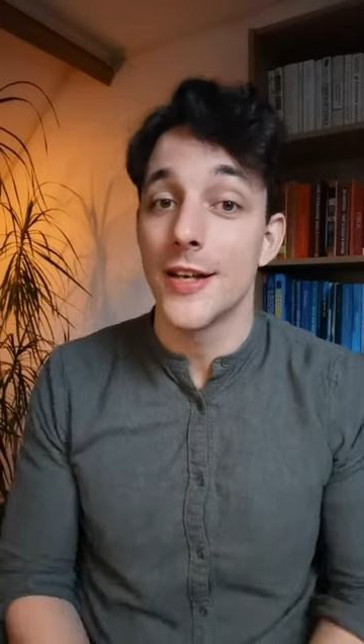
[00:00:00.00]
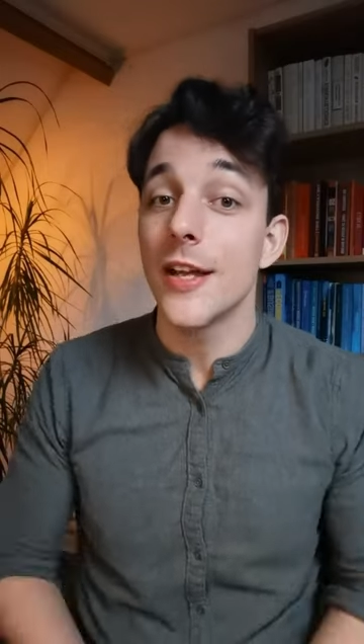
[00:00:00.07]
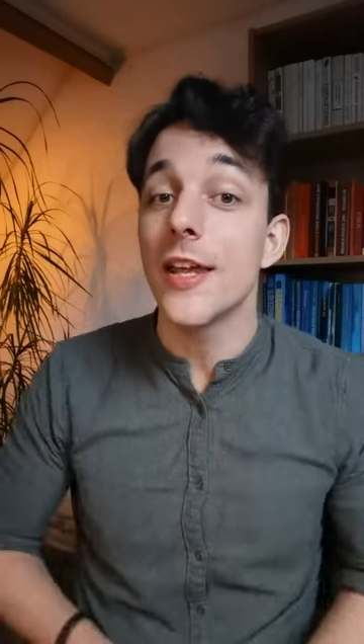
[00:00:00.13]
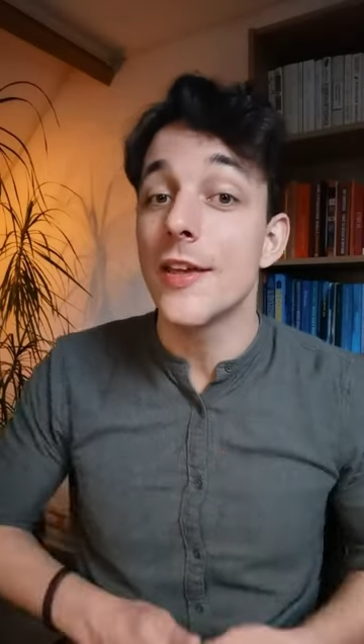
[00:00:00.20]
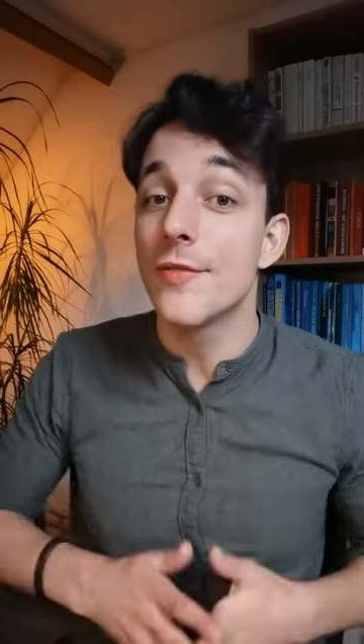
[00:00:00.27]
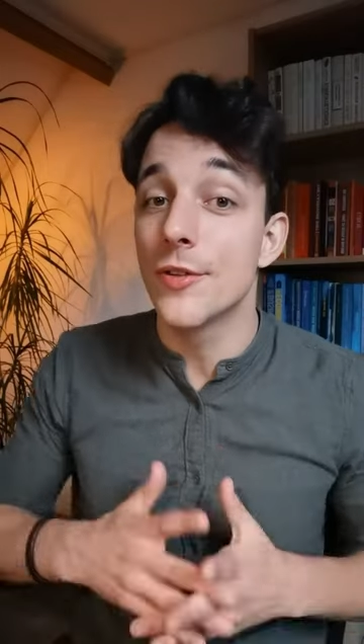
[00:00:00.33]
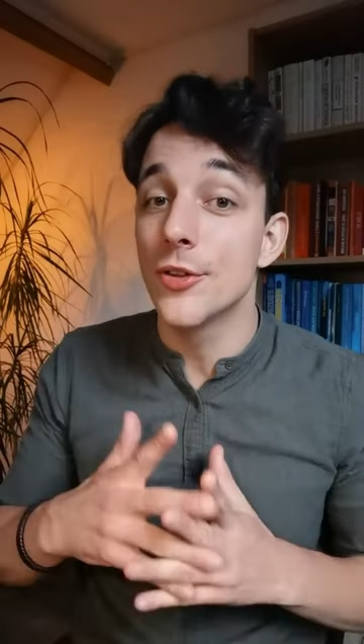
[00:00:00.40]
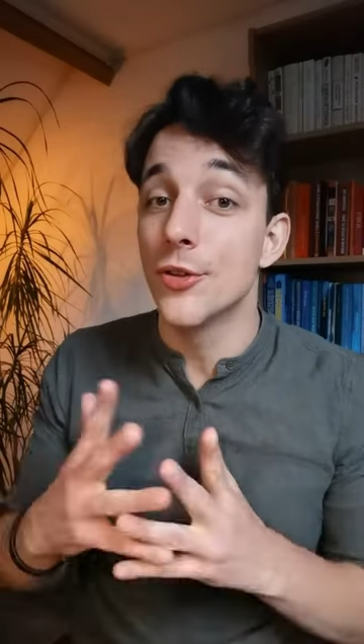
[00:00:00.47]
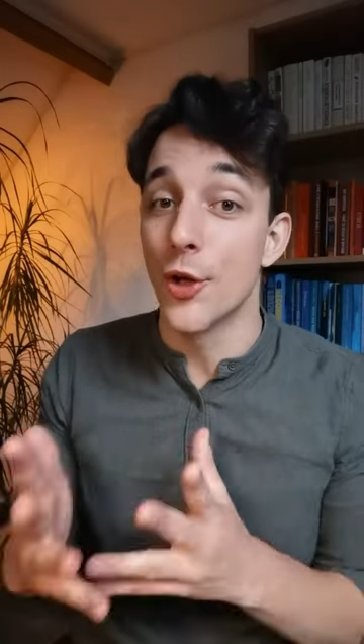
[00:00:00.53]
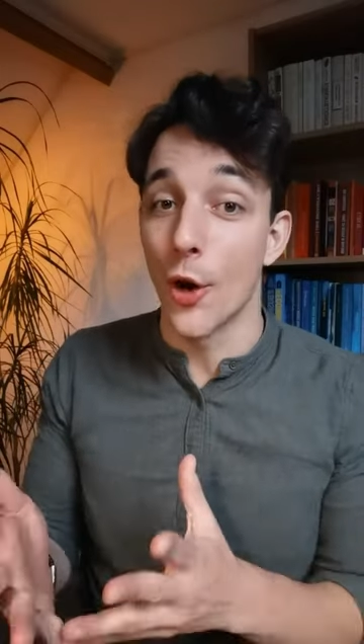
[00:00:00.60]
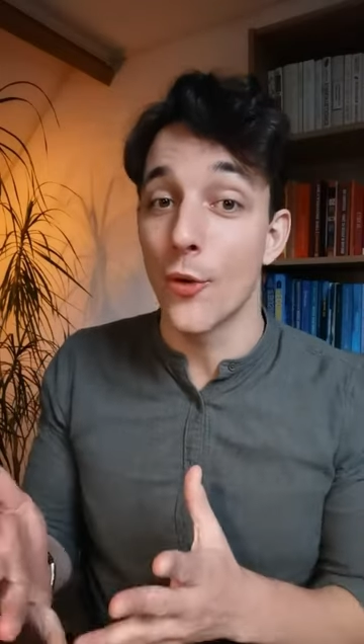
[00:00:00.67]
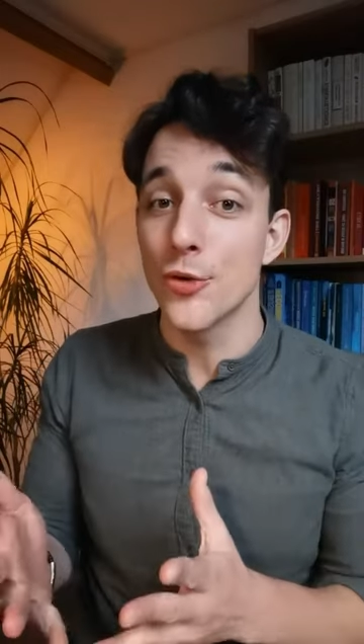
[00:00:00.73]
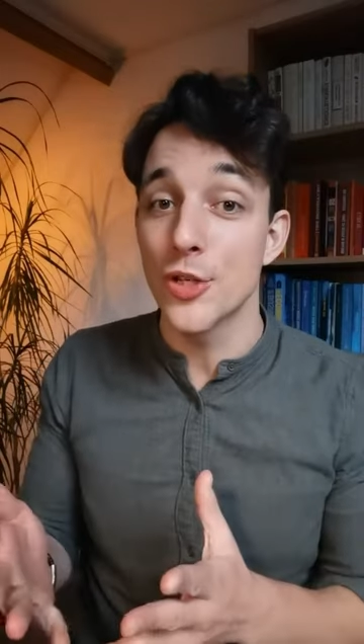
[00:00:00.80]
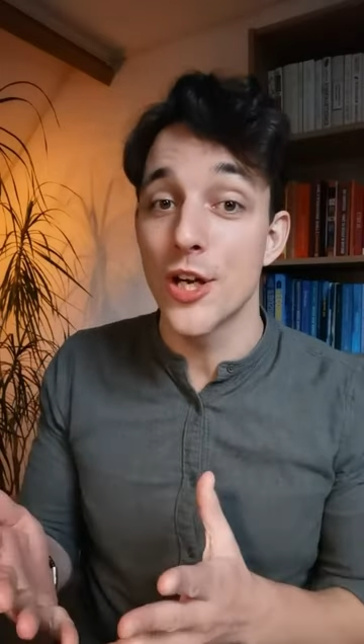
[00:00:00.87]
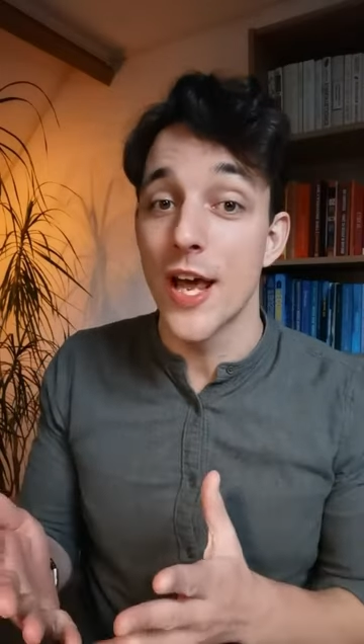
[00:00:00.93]
Even
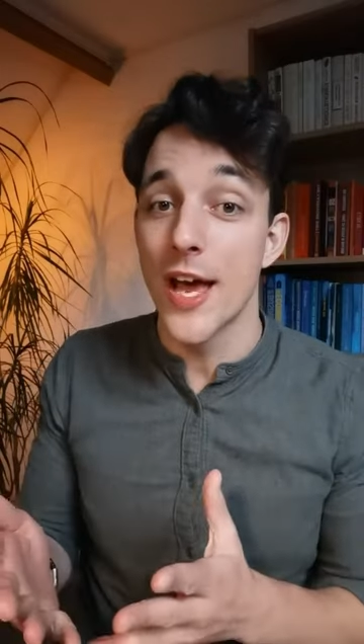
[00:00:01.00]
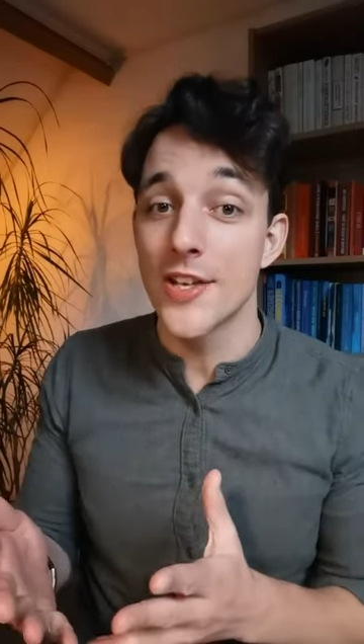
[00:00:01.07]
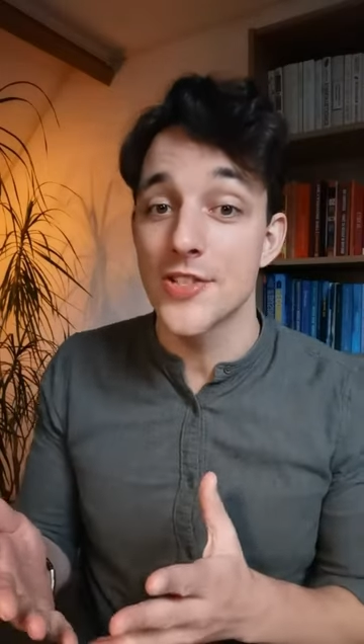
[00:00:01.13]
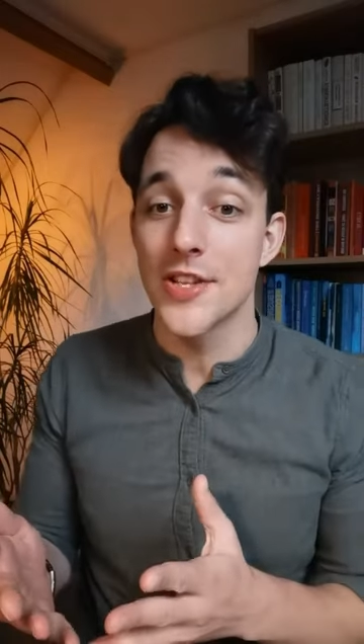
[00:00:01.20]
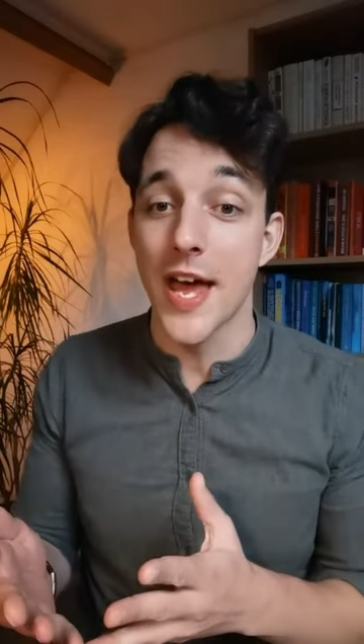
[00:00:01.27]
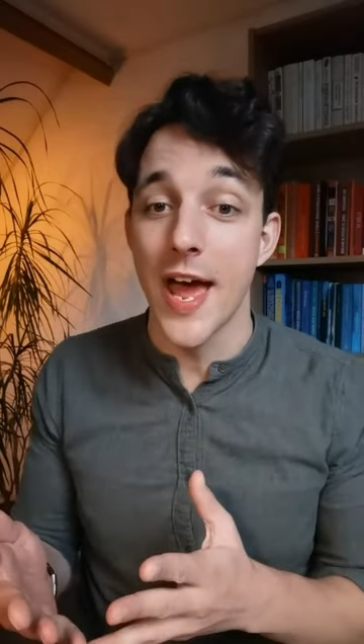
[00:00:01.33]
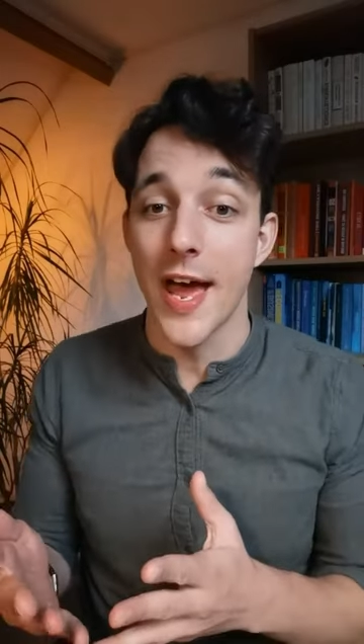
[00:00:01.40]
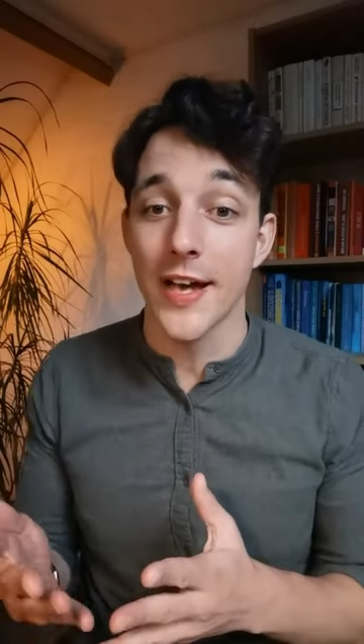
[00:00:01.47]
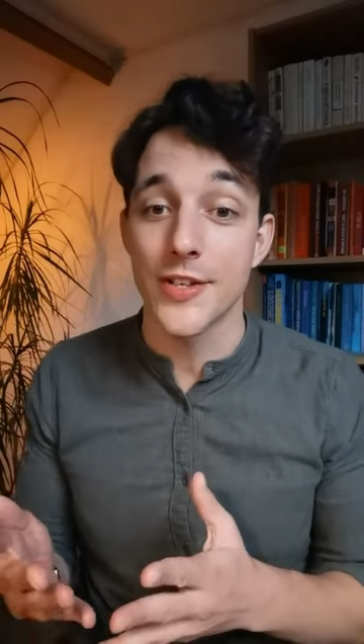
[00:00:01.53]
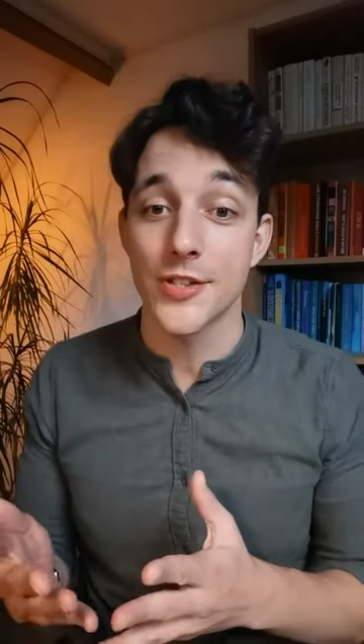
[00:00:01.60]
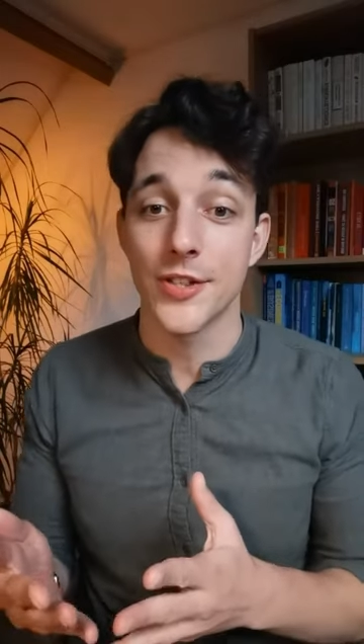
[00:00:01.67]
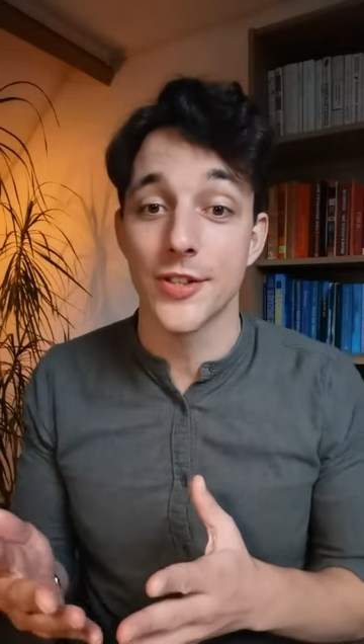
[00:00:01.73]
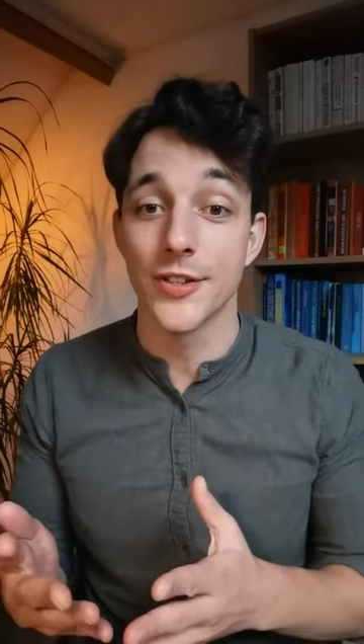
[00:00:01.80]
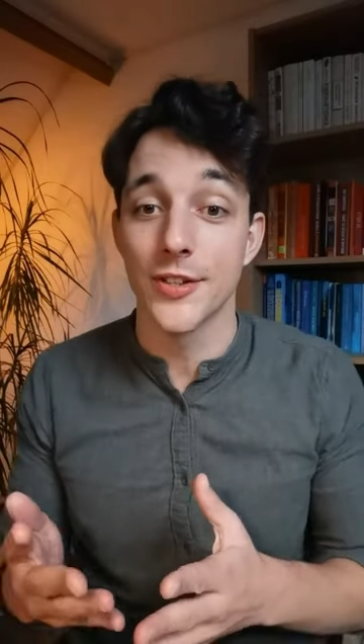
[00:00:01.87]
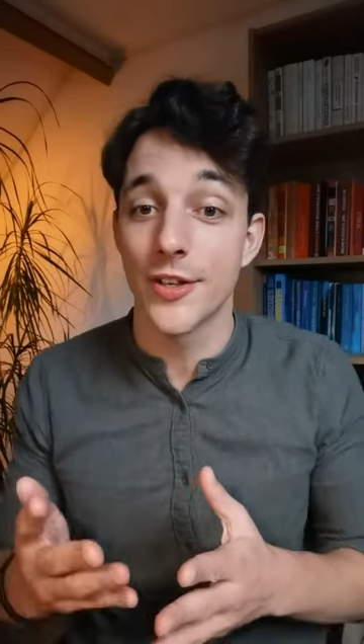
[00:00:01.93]
though she has the
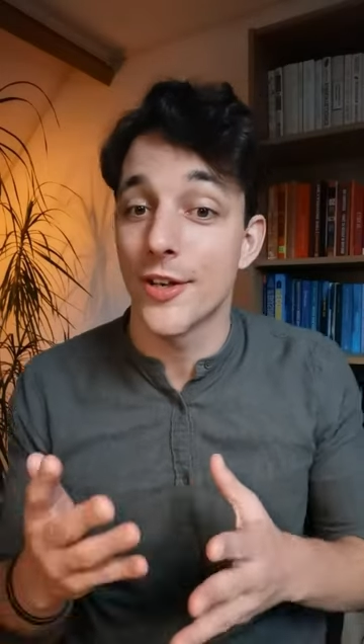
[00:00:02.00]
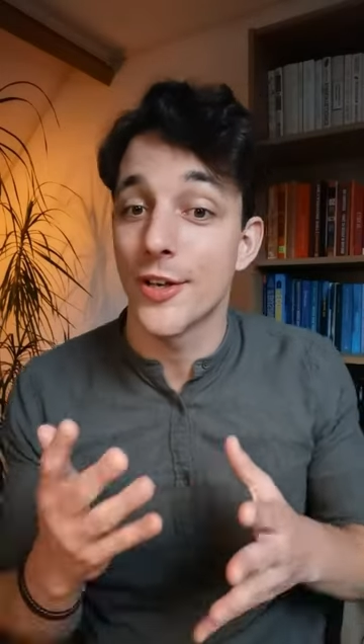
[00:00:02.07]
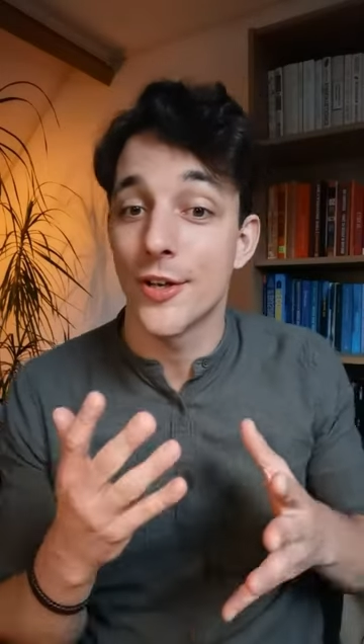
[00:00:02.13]
accent,